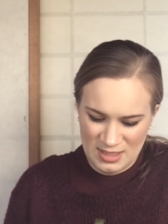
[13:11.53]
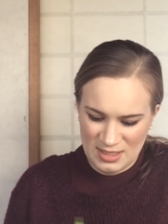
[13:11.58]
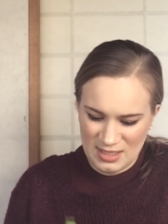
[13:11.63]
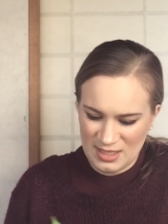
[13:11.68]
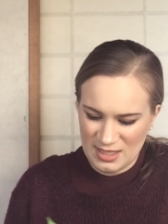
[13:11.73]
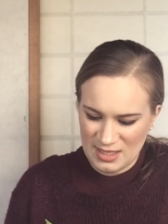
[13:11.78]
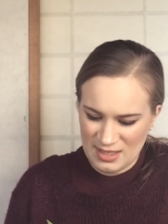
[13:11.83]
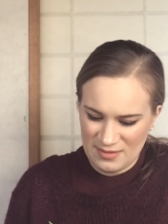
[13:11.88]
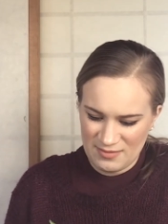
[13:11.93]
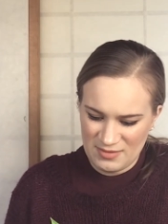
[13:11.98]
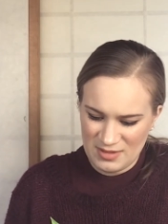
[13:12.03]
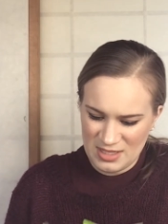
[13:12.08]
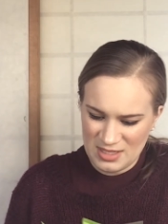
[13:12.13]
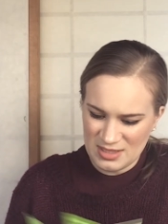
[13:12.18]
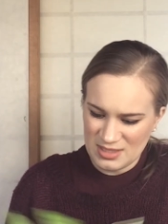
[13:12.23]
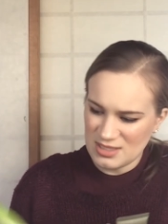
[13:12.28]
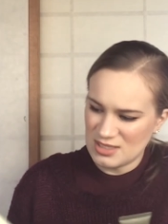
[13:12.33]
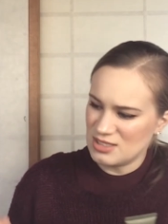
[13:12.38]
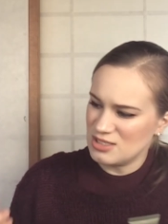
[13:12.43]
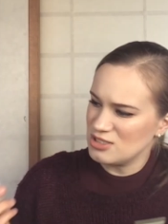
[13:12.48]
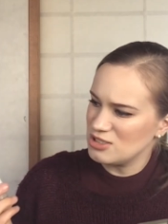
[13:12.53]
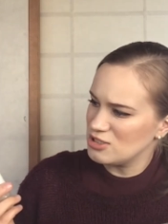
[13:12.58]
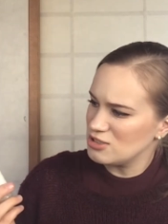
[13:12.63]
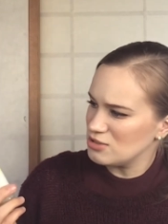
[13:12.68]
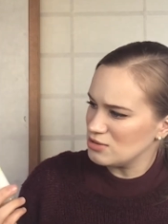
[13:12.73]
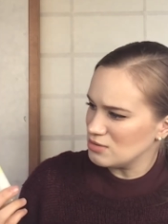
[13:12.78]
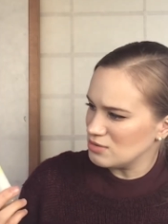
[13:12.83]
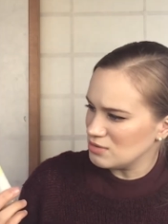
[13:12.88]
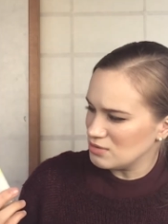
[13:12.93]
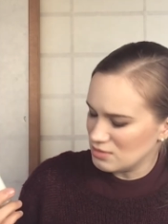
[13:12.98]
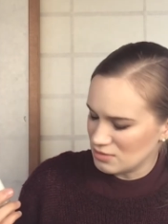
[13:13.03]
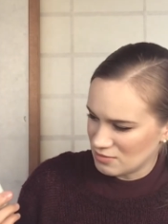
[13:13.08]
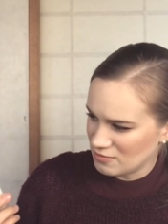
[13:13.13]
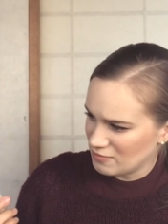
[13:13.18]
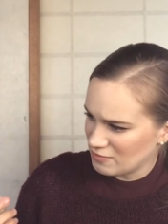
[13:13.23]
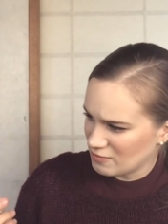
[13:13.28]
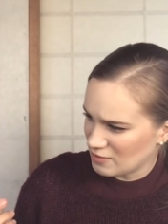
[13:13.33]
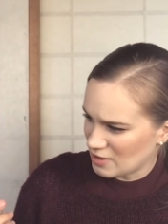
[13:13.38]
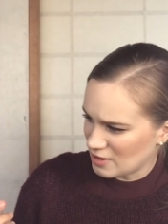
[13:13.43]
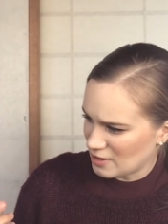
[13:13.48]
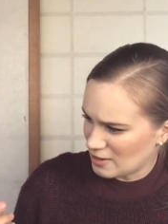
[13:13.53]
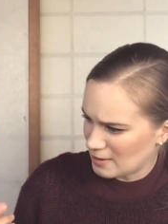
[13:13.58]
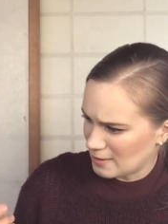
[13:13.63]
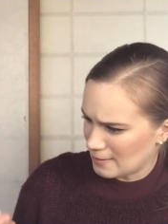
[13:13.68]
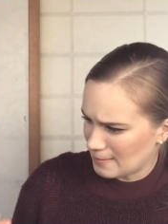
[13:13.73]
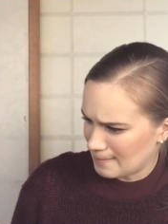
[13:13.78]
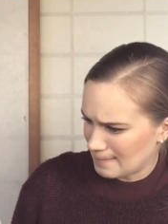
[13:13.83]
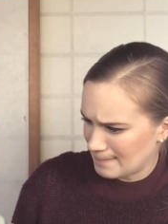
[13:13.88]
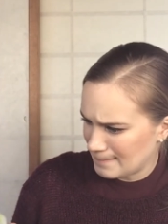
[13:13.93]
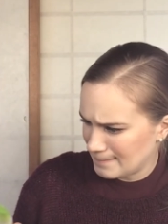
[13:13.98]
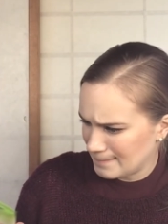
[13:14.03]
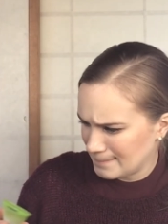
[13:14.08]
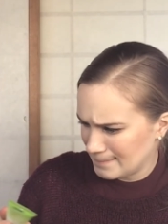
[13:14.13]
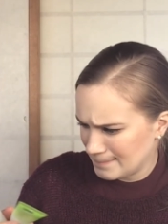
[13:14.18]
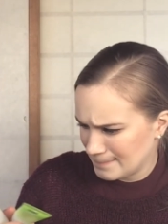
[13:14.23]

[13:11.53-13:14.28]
I have these 2 from,